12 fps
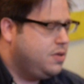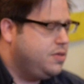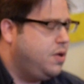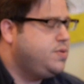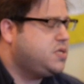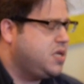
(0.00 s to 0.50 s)

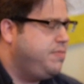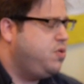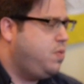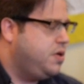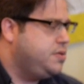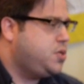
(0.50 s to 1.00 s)
Those are some of
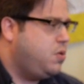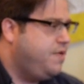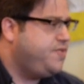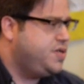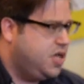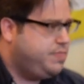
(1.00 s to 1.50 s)
the ones who
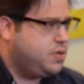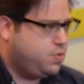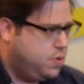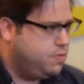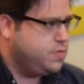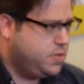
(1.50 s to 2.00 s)
have the deepest
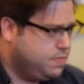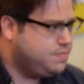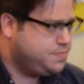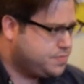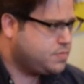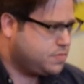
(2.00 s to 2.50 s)
wounds.
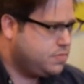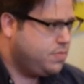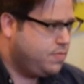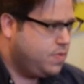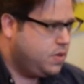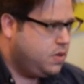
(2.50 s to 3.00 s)

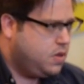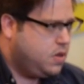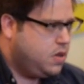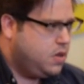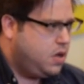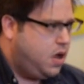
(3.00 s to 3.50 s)

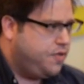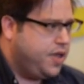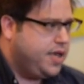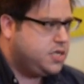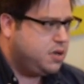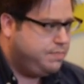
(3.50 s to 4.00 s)
I
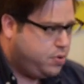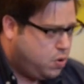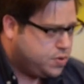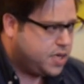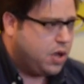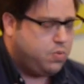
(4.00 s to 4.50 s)
think it's
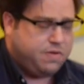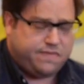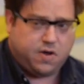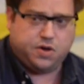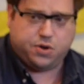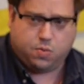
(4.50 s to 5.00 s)
important that we
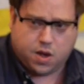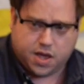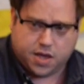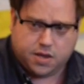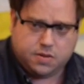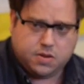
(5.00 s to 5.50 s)
find a
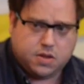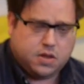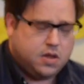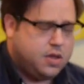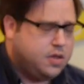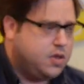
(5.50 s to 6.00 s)
way
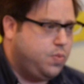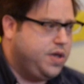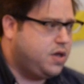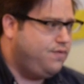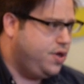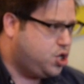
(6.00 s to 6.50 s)
that we
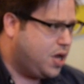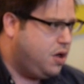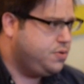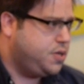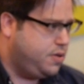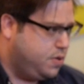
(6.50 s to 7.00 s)
can reach
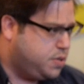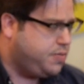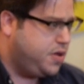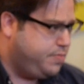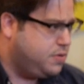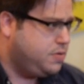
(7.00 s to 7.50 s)
out to those
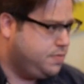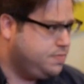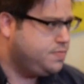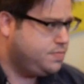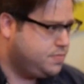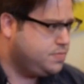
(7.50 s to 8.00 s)
people,
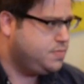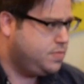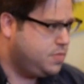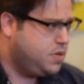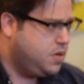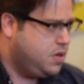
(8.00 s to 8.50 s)

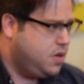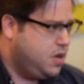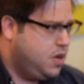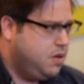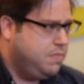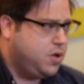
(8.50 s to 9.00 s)

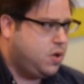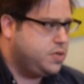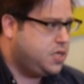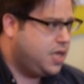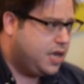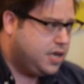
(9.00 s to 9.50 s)

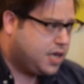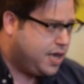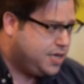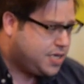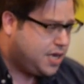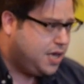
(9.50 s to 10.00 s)
because the
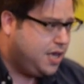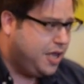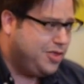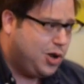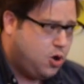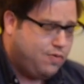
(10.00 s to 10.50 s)
NKT,
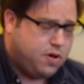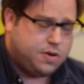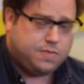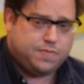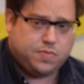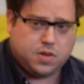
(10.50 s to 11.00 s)
in the long
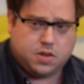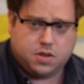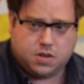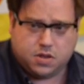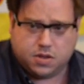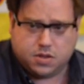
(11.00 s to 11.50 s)
run,
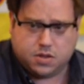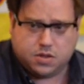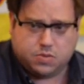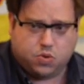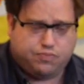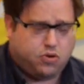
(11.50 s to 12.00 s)

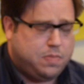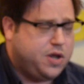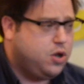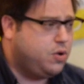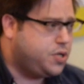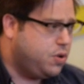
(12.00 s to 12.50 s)
will probably
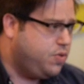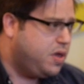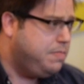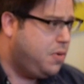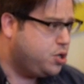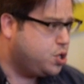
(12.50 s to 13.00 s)
not do
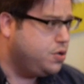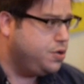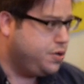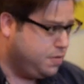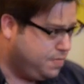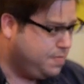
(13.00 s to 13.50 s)
them much good.